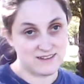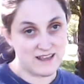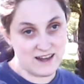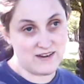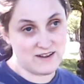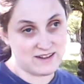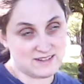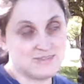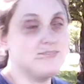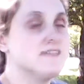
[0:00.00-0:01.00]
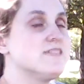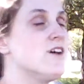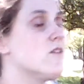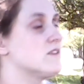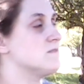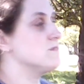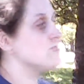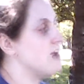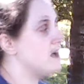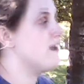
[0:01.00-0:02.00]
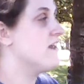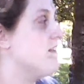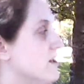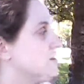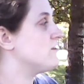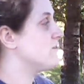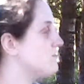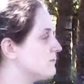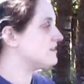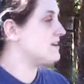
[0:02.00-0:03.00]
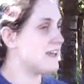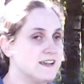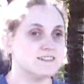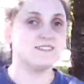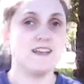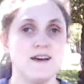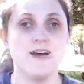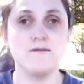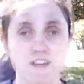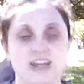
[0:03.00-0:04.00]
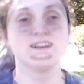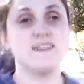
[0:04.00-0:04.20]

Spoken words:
Anyways, so let's move on to the next subject.